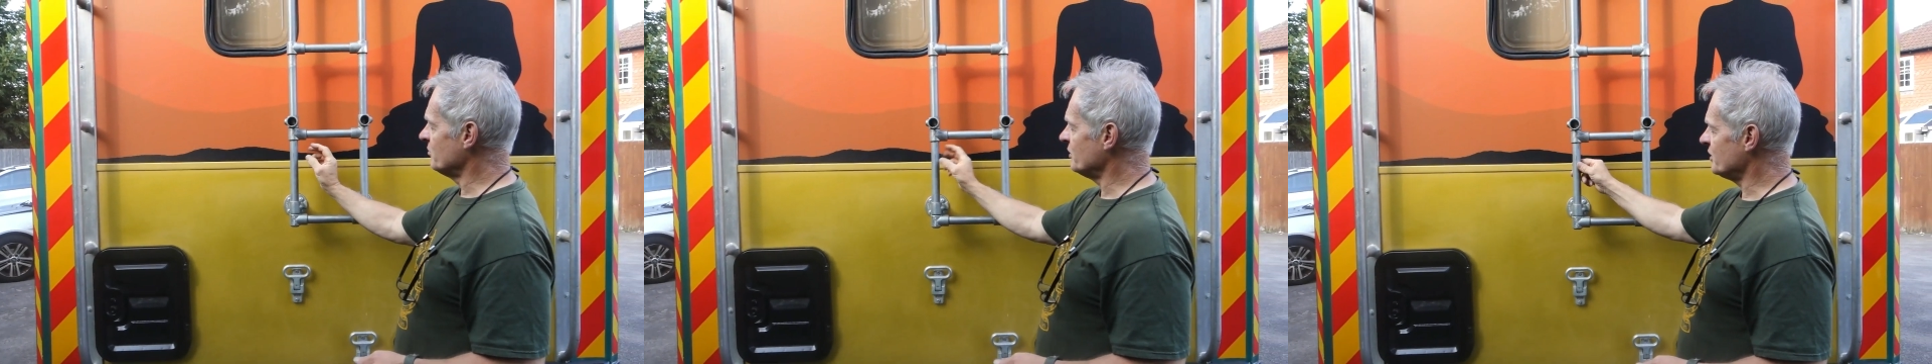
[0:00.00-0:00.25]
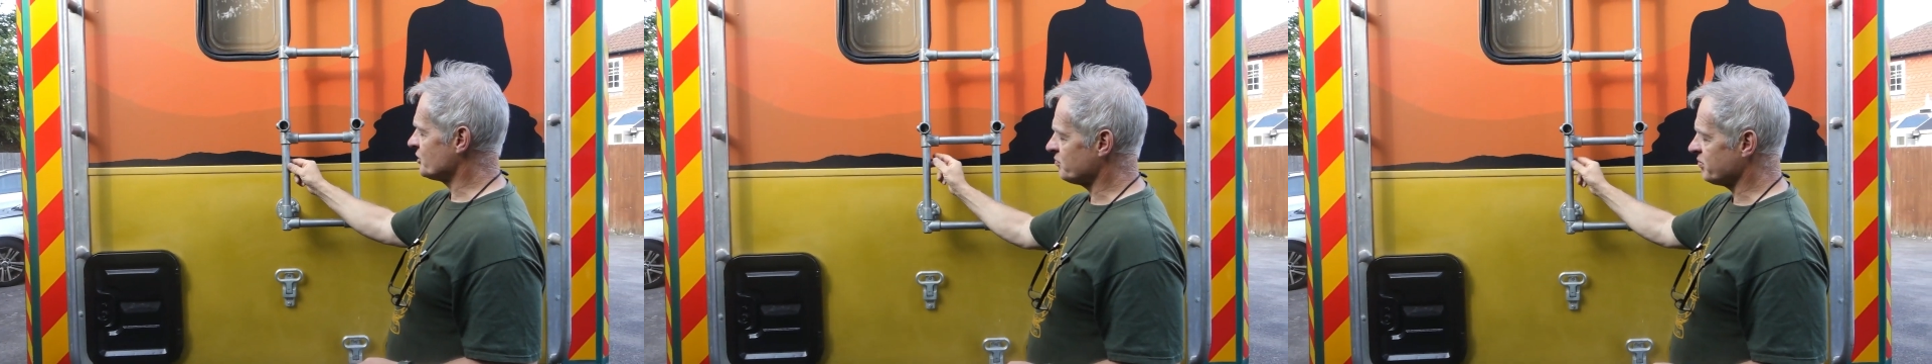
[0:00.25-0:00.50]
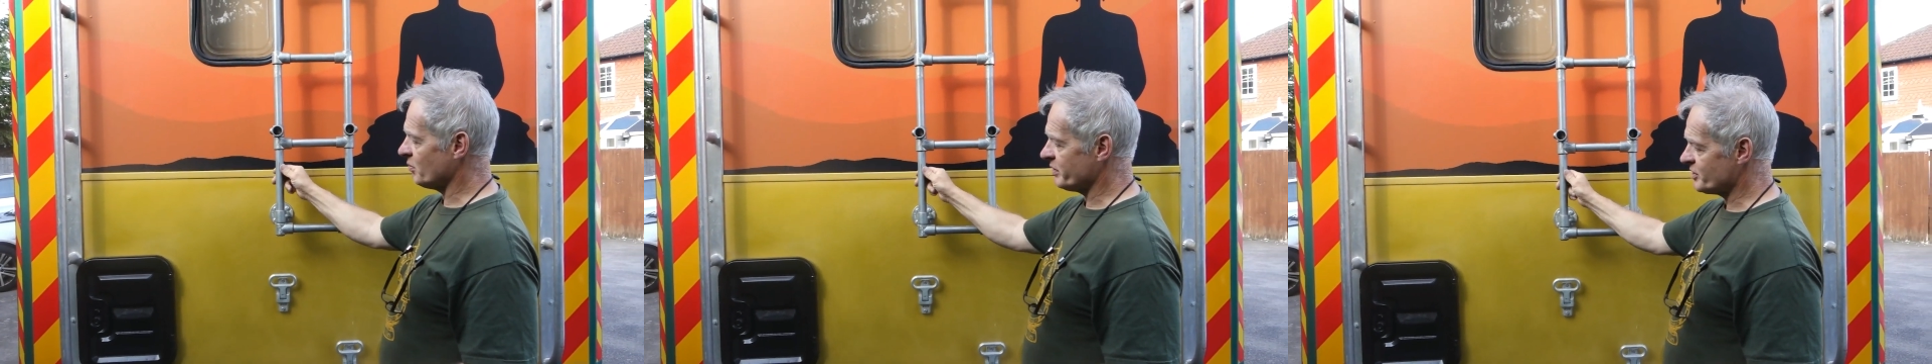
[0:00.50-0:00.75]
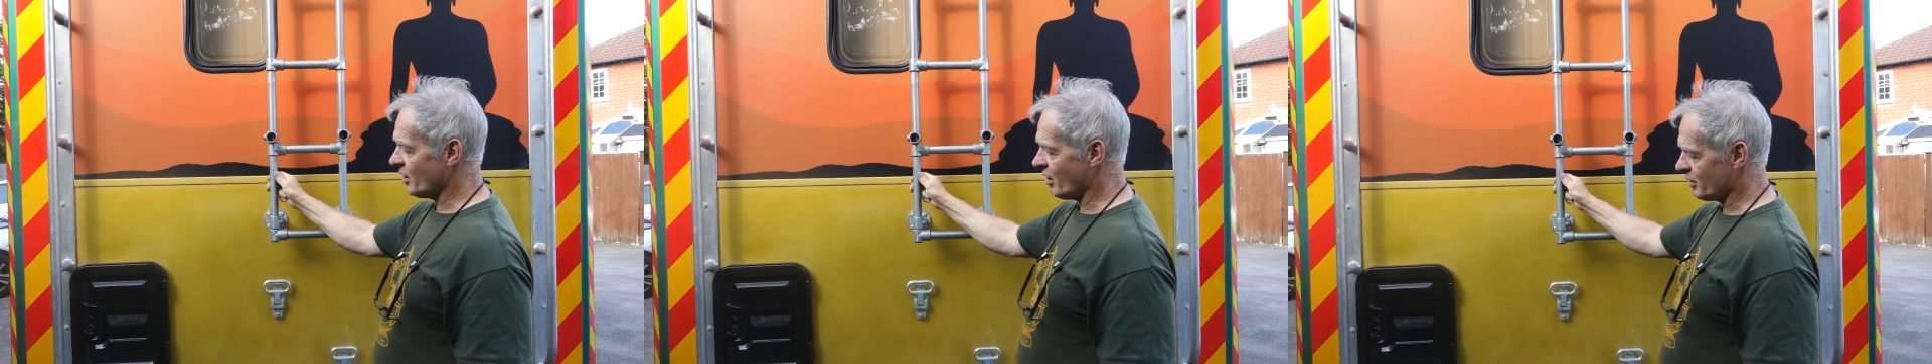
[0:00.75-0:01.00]
This will probably
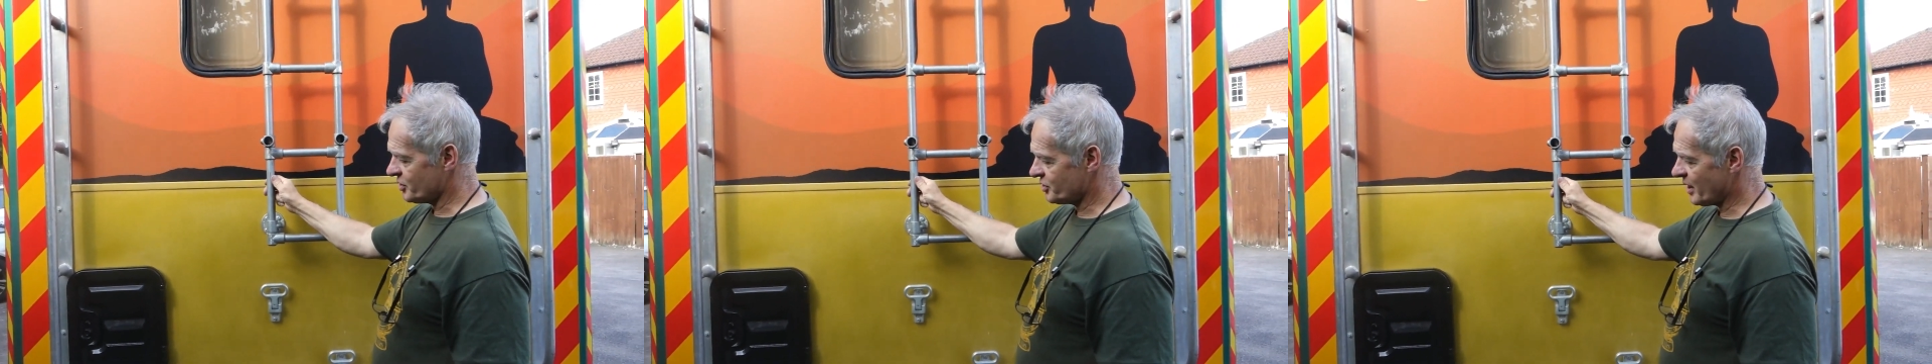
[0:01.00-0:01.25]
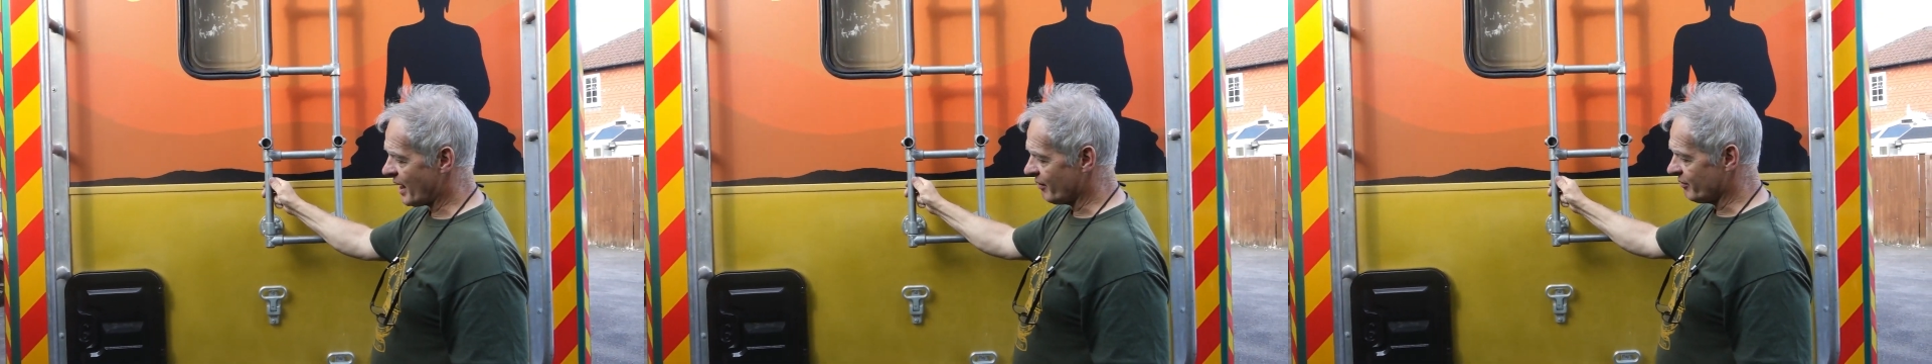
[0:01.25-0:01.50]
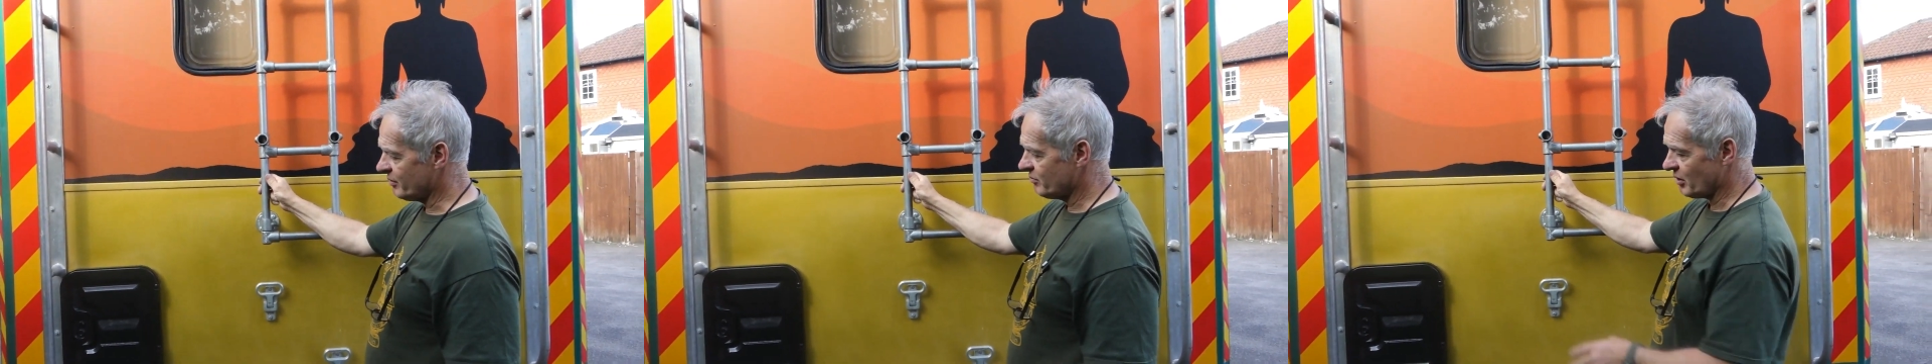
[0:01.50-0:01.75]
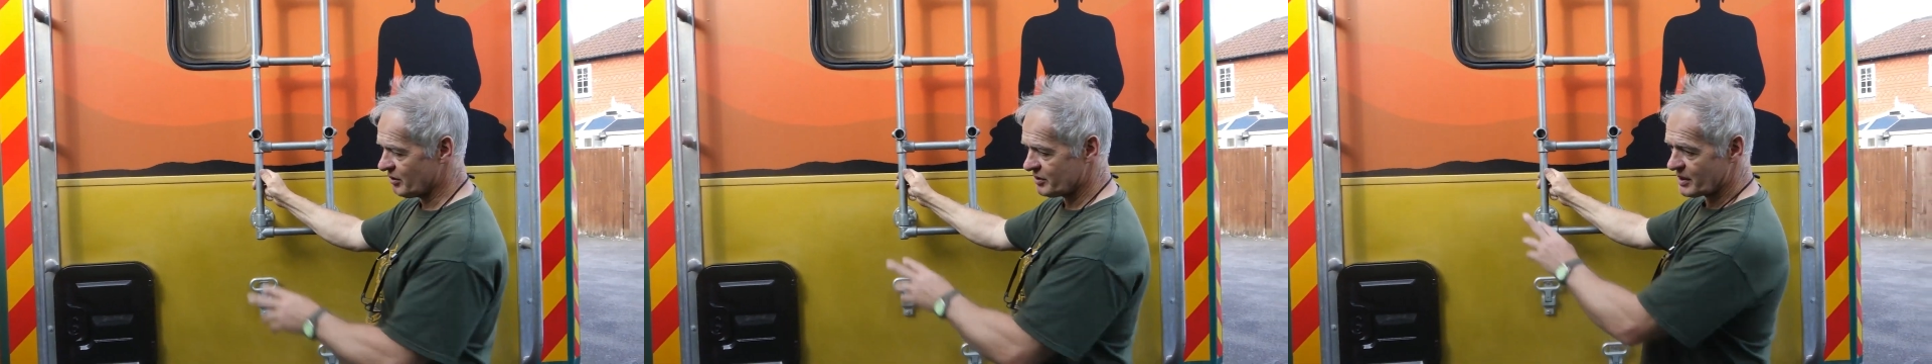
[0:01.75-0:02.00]
tarnish down,
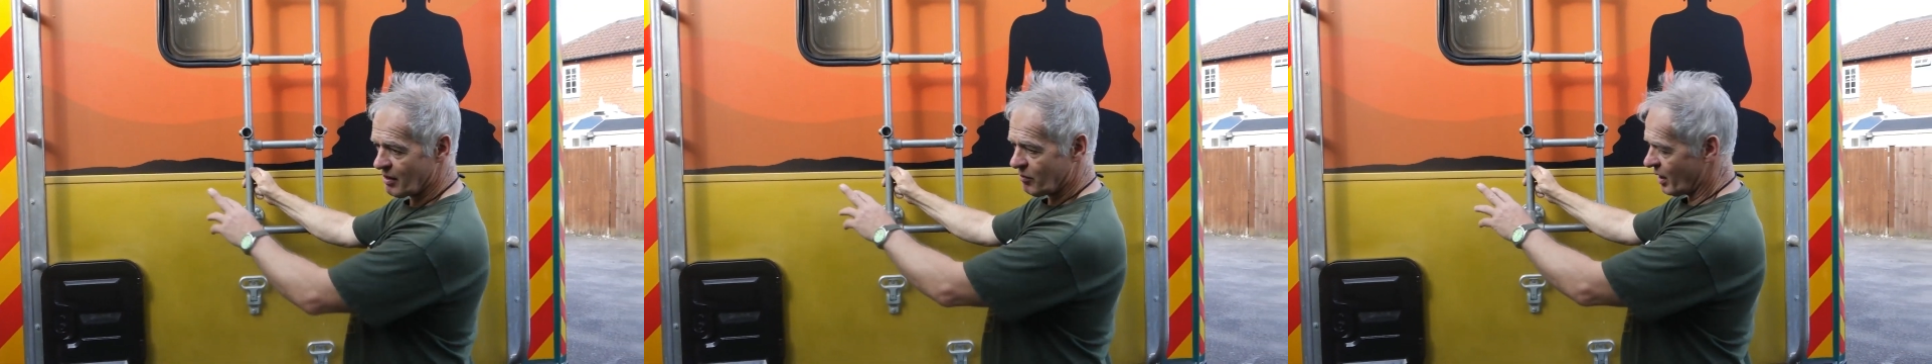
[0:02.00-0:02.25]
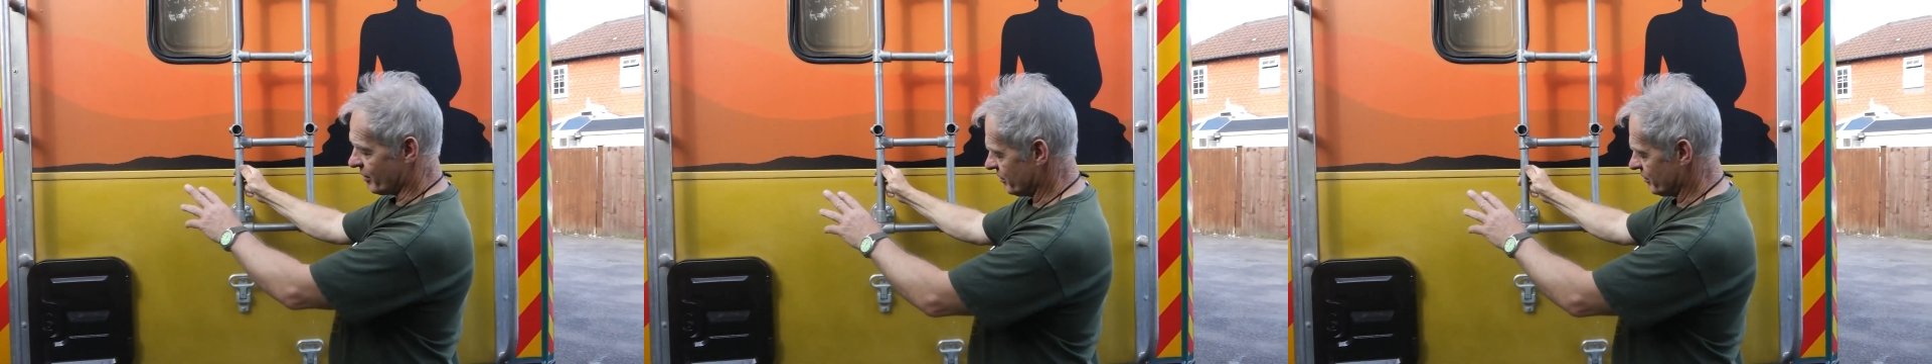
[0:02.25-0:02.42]
whereas that won't.